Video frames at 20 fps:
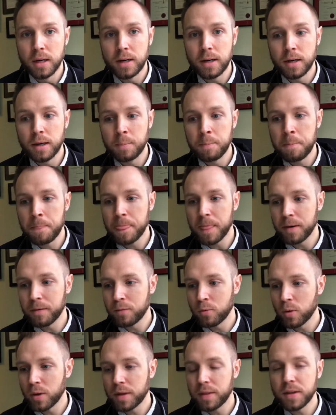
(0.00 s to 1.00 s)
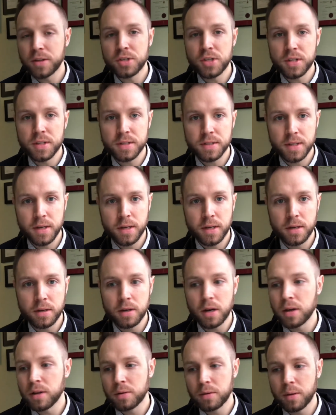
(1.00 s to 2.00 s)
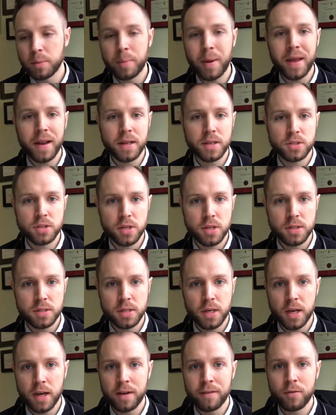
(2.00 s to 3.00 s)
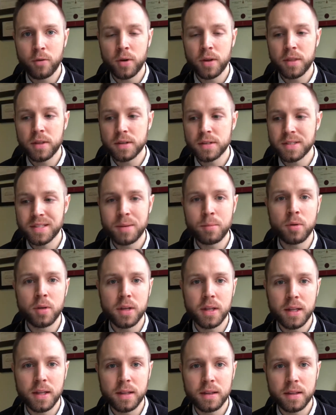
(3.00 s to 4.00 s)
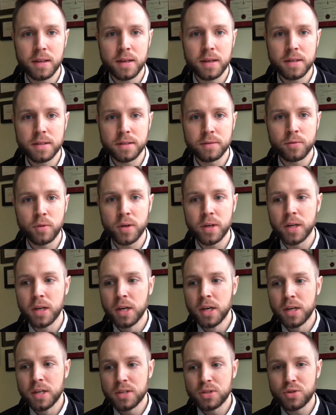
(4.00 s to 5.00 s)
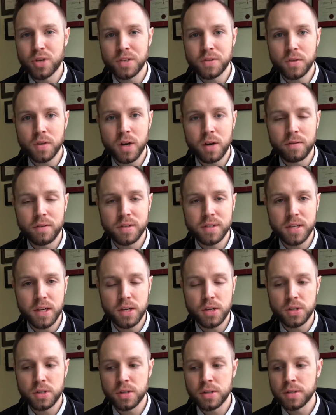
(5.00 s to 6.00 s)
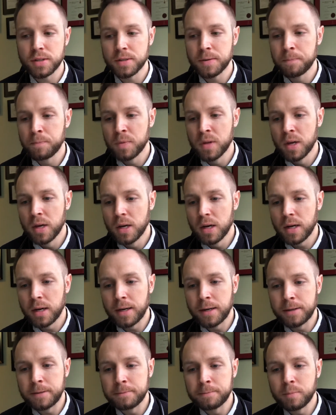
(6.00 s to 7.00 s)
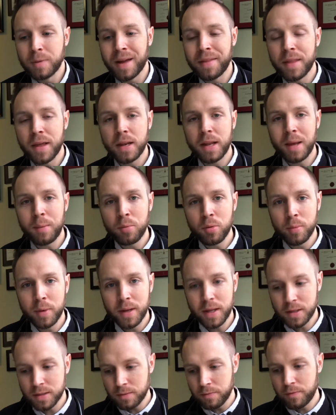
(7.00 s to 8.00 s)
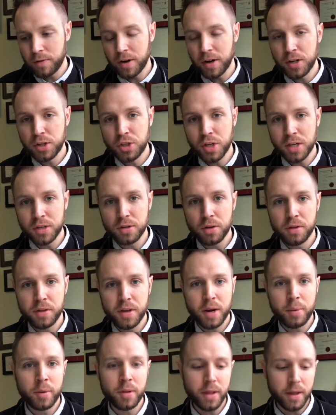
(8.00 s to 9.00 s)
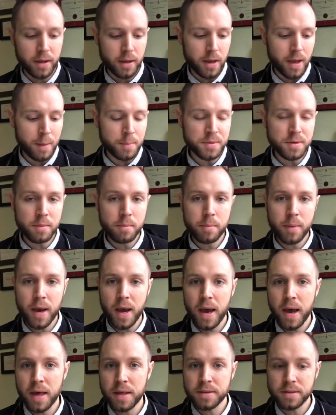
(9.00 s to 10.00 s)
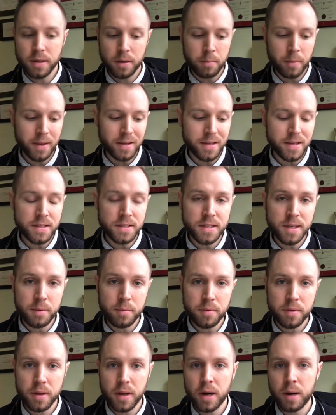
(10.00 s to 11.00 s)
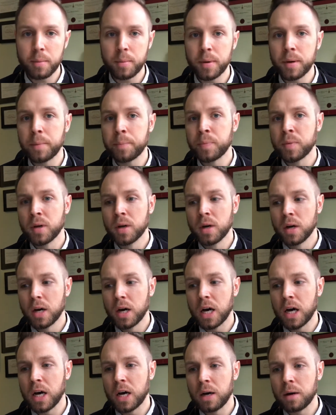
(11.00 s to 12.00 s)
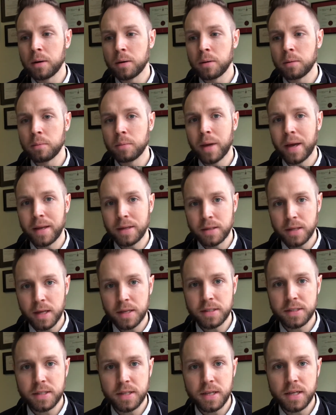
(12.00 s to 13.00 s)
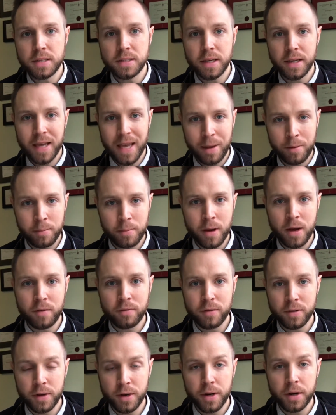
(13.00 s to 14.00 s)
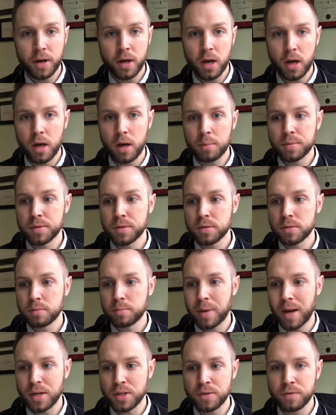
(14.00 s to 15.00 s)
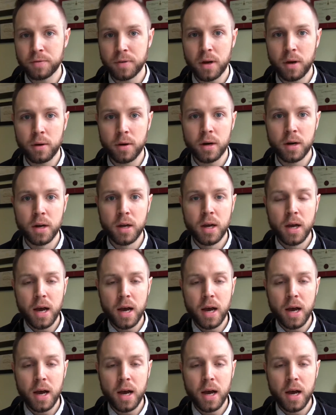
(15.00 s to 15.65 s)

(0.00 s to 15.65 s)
Avoid the ginseng, the Panax ginseng, avoid the stimulating things, avoid stressful conversations, and then implementing some very gentle therapy like Epsom baths, like magnesium therapy, and teas like chamomile, valerian hops, passion flower.